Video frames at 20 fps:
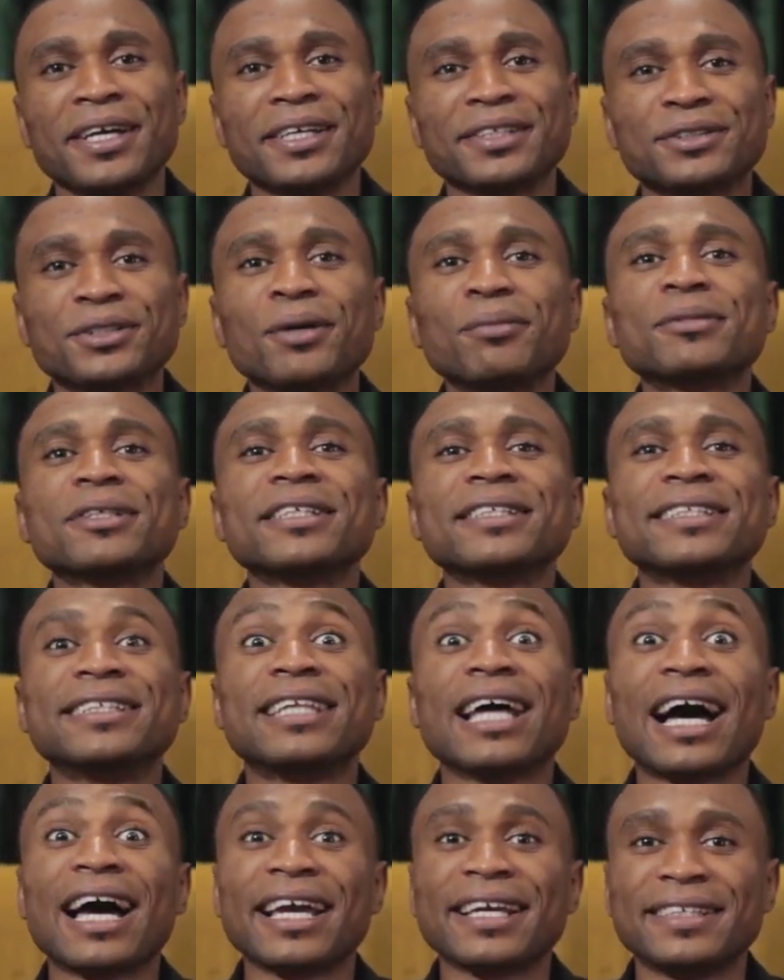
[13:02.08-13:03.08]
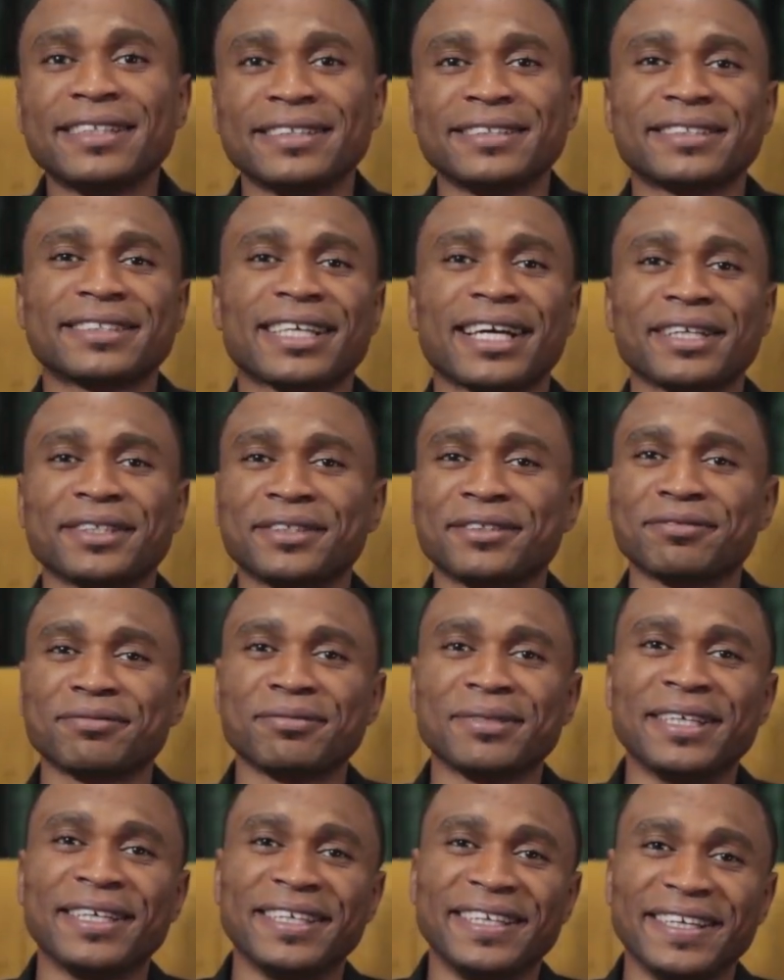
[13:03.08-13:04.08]
Something died inside
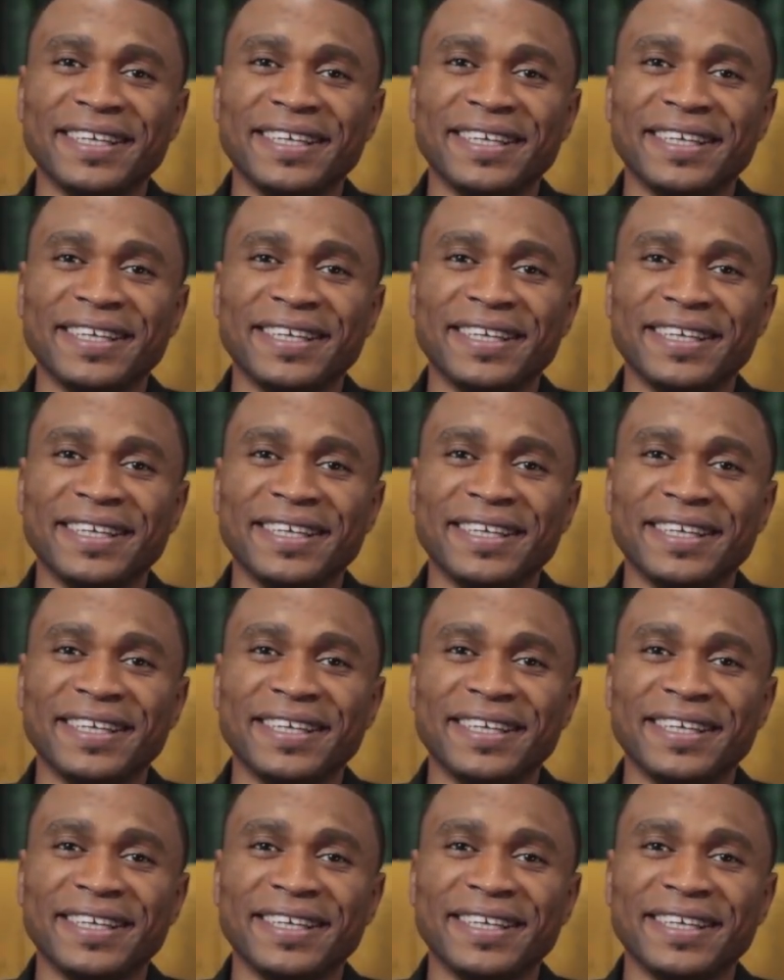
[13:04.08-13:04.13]
of me.